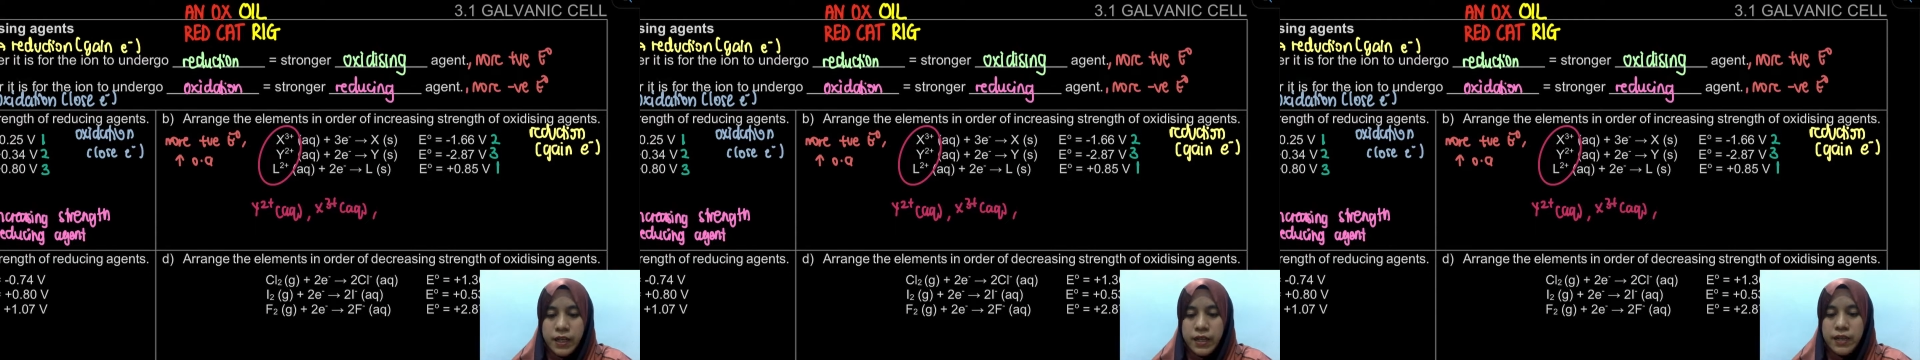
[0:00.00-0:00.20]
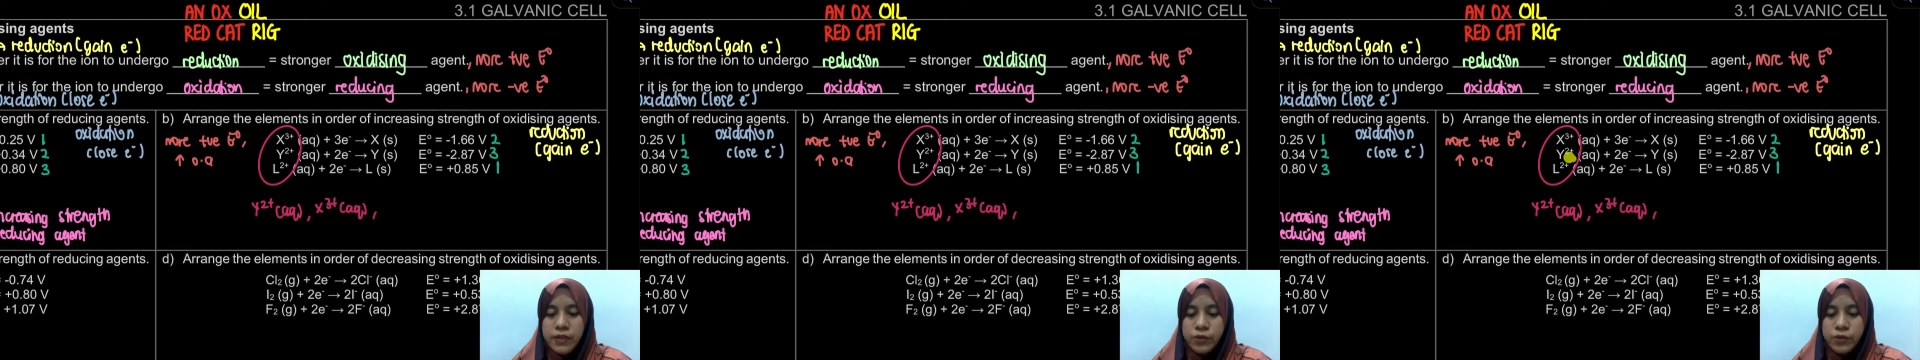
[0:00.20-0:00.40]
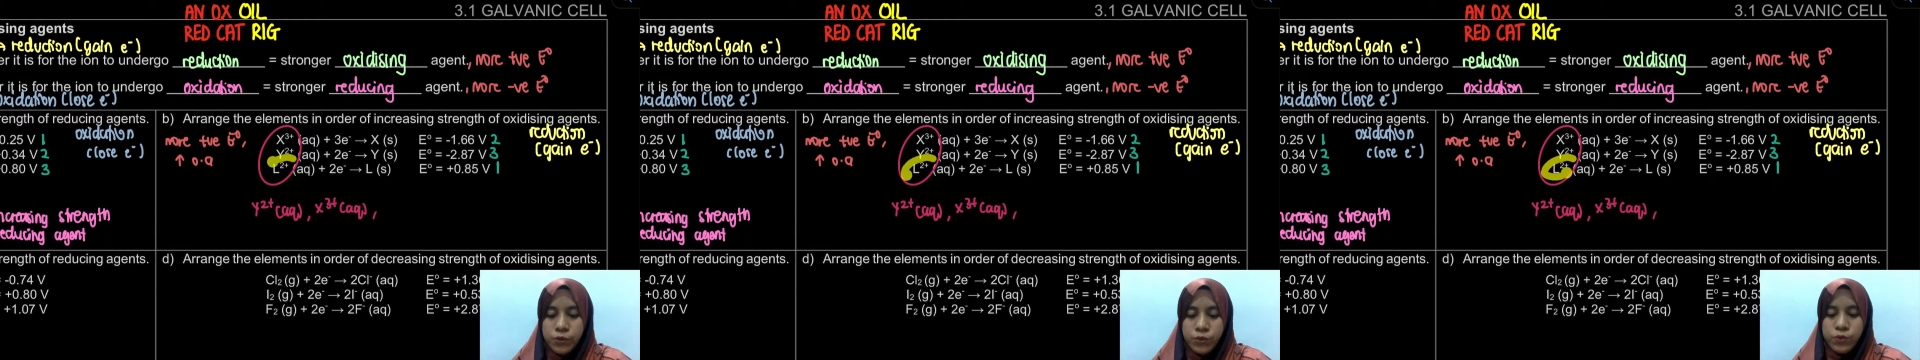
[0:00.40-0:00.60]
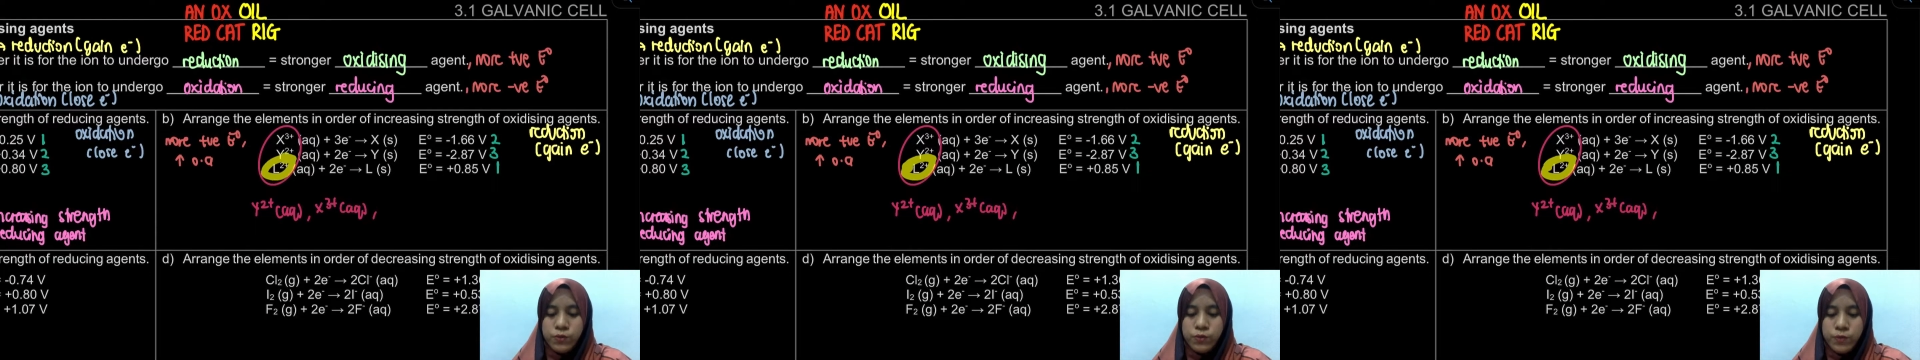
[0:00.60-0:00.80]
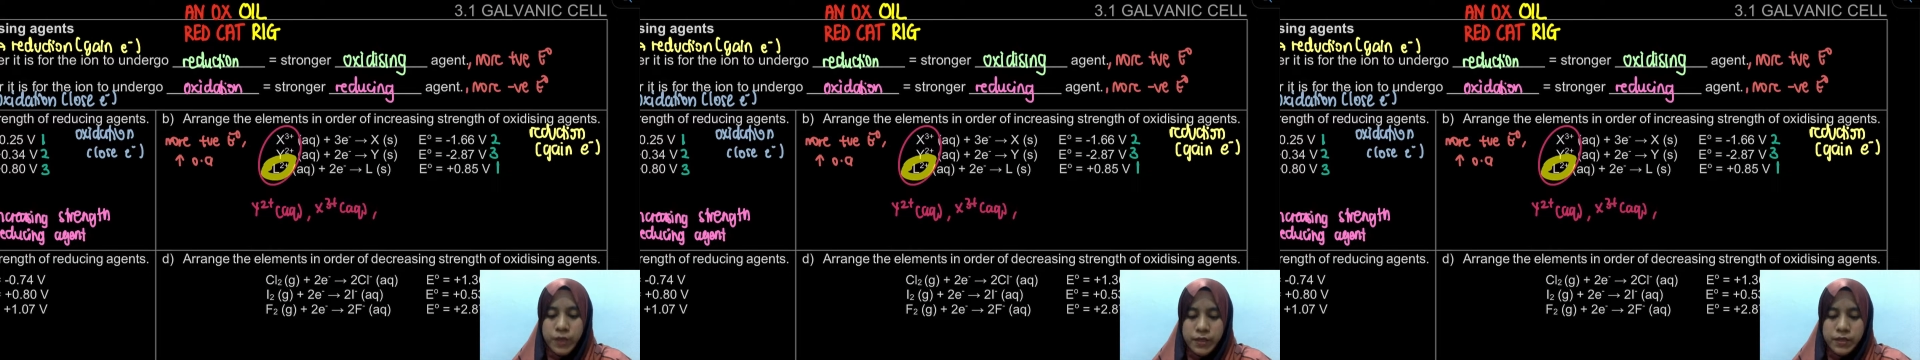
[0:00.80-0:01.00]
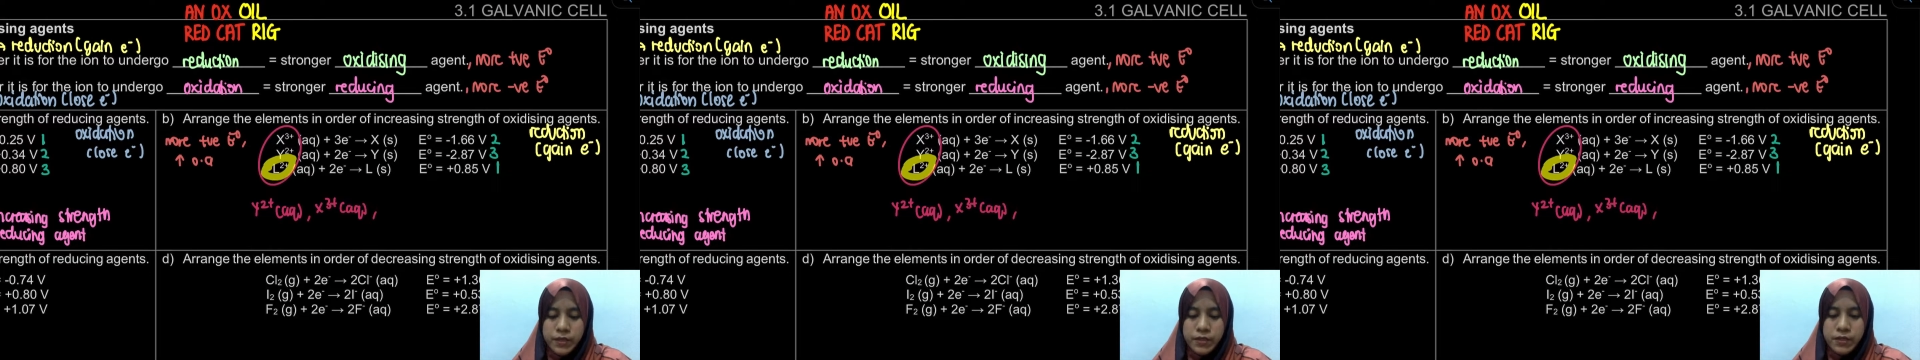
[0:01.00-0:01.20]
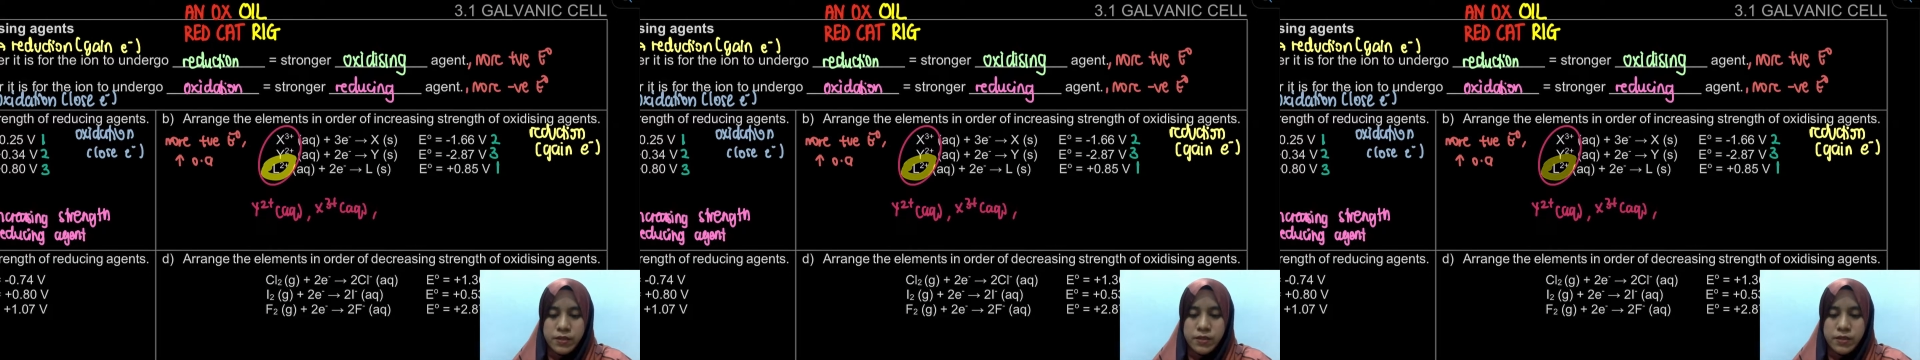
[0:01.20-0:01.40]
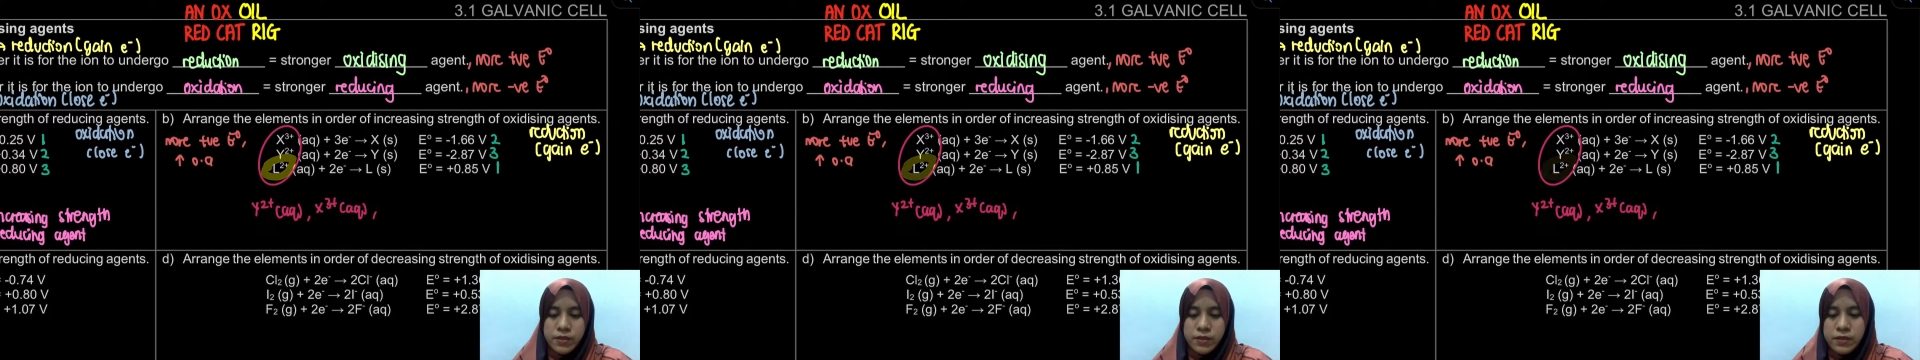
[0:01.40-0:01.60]
L2
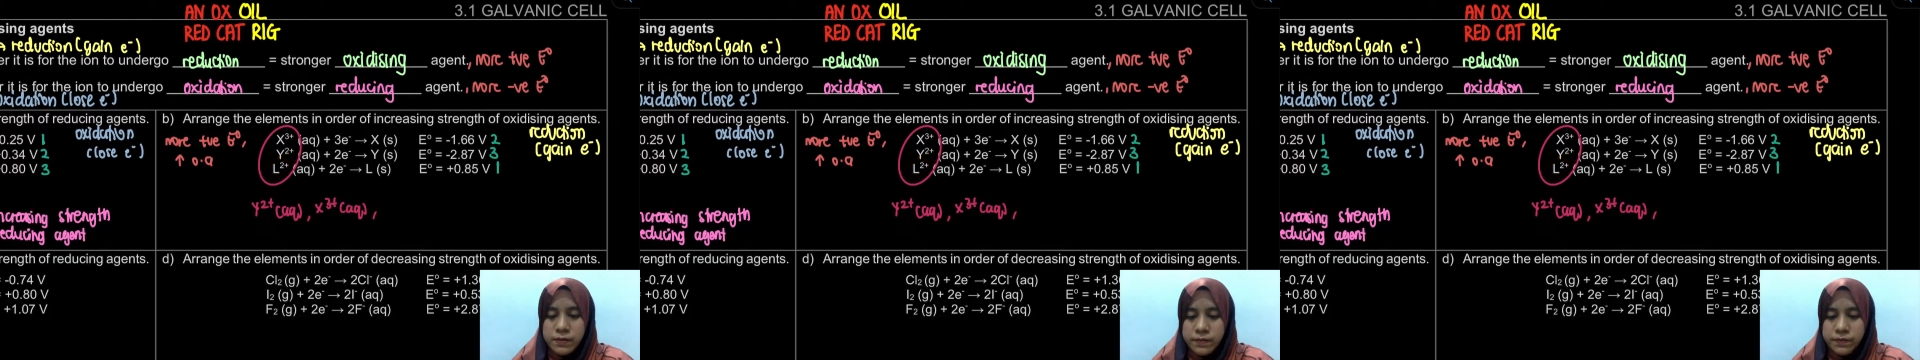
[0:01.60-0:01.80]
plus.